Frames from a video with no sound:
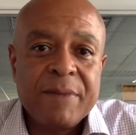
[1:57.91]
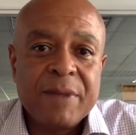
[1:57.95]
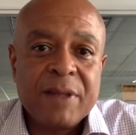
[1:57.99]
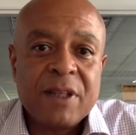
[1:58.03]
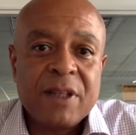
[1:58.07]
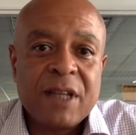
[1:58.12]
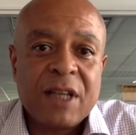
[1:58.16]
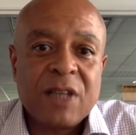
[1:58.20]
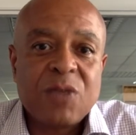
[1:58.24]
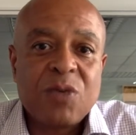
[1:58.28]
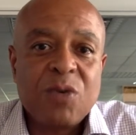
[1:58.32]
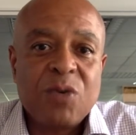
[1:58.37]

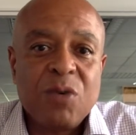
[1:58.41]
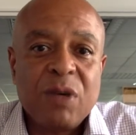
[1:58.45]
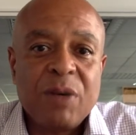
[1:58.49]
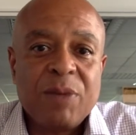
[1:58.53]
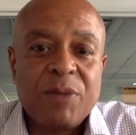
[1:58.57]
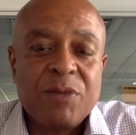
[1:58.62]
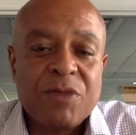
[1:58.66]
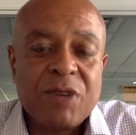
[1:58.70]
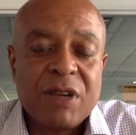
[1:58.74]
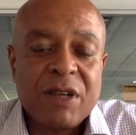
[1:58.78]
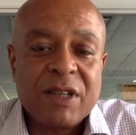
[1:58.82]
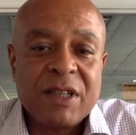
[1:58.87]
So that's all I'm
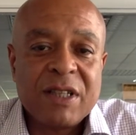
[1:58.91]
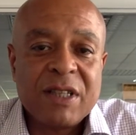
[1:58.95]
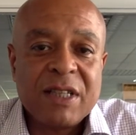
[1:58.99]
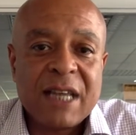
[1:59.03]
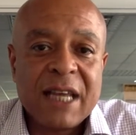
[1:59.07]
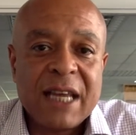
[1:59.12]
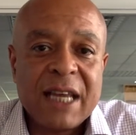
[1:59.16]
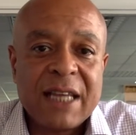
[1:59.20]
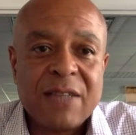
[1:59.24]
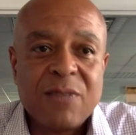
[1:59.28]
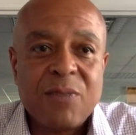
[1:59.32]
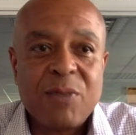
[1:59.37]
trying to
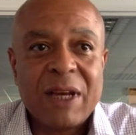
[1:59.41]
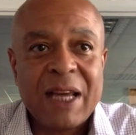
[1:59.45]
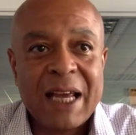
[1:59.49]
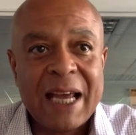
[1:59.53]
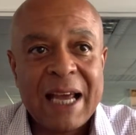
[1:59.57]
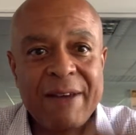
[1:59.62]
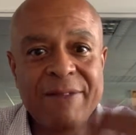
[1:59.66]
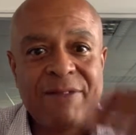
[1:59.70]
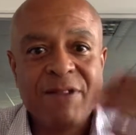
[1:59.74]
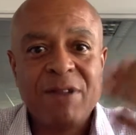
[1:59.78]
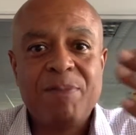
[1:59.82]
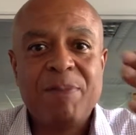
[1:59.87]
say, is that we
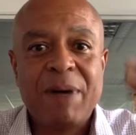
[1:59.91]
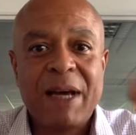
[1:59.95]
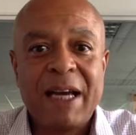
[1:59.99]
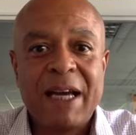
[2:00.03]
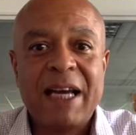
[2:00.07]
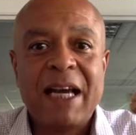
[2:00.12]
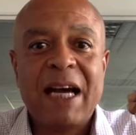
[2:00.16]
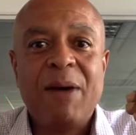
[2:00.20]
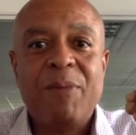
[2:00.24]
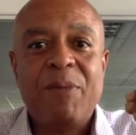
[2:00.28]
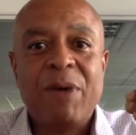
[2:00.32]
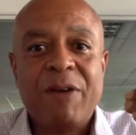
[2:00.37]
have to
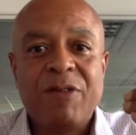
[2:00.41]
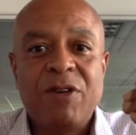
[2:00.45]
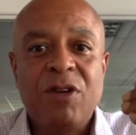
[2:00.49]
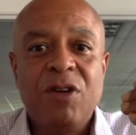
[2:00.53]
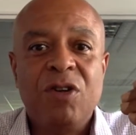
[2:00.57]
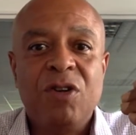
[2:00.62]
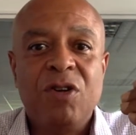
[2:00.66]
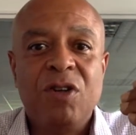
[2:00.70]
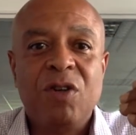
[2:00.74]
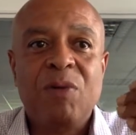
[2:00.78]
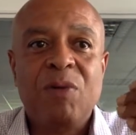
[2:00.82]
back up. We have to look at